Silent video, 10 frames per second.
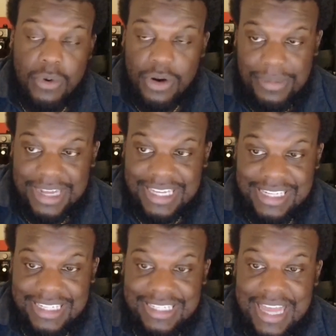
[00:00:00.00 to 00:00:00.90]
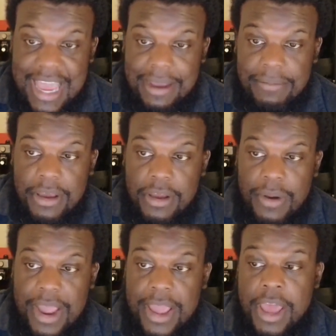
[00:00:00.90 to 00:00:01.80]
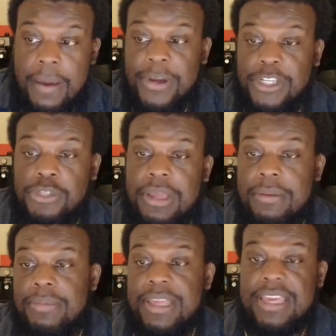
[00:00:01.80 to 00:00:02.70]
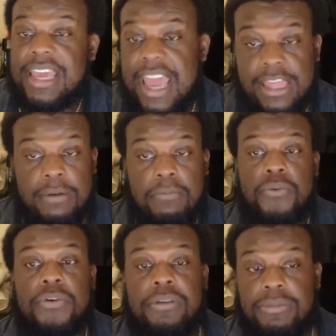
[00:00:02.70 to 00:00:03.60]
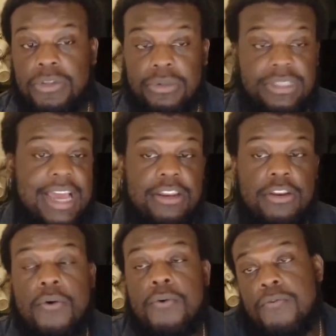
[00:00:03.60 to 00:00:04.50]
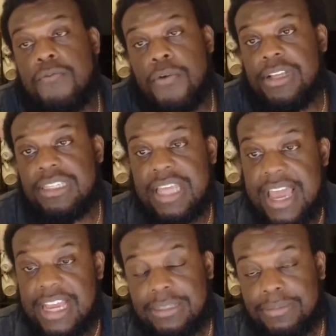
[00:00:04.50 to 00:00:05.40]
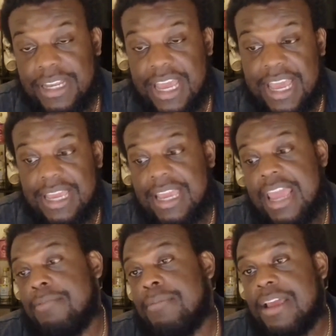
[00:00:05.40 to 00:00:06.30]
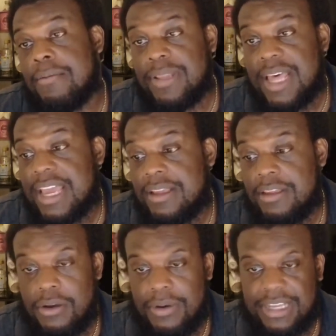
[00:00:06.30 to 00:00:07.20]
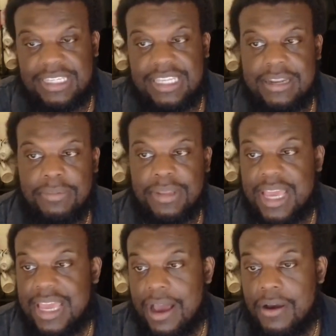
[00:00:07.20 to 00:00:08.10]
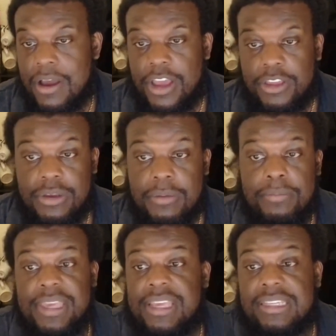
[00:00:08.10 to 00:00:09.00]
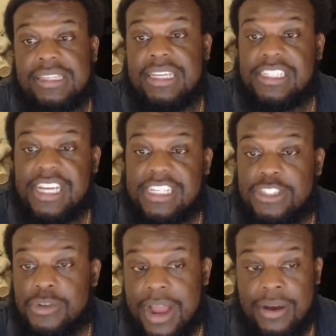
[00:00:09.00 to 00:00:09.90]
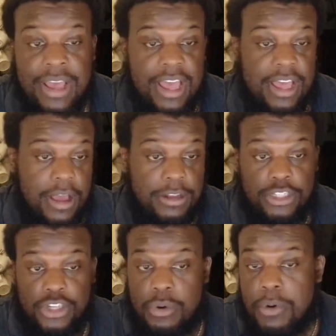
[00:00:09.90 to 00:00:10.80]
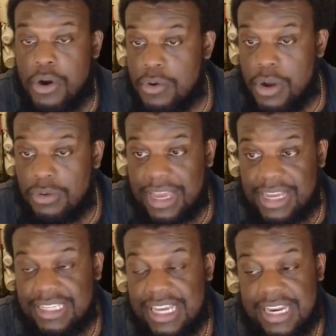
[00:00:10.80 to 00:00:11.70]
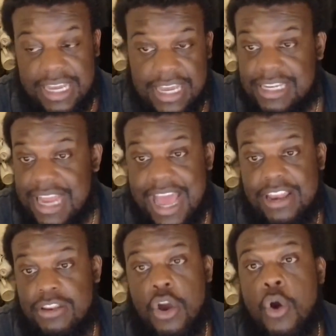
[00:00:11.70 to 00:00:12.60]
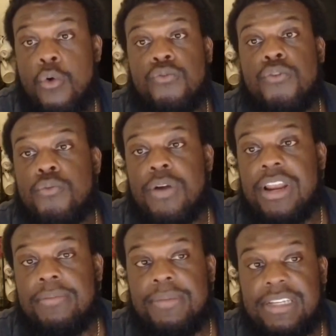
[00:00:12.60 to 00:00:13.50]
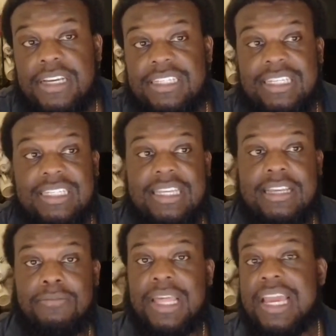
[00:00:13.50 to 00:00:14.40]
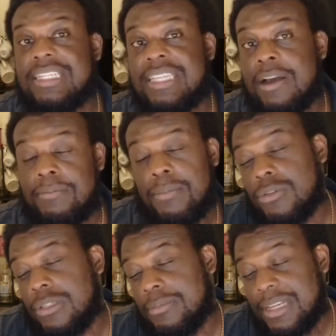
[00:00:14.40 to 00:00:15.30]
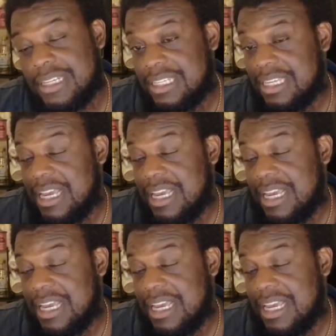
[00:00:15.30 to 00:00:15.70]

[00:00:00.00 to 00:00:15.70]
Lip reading: quarterbacks I just named, right? But you can be a Caleb Williams who's not known for his legs, but can make a play, extend the play out. You can be a CJ Stroud, a Joe Burrow, like I said, not known for running, but does extend plays out mostly because